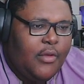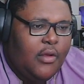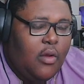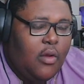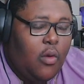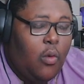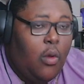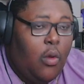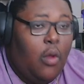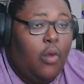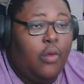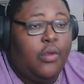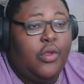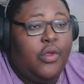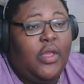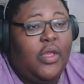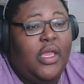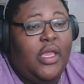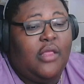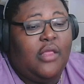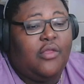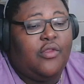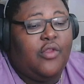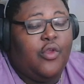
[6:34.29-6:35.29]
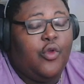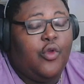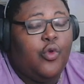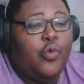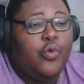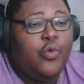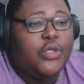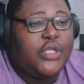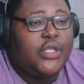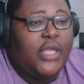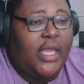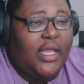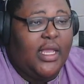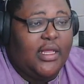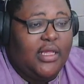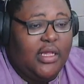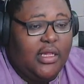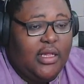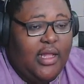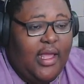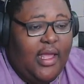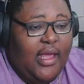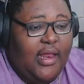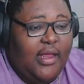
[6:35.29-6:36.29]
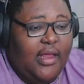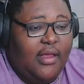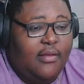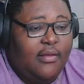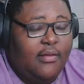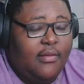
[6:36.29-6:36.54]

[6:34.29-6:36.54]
Whoa, you get 2 chances at it.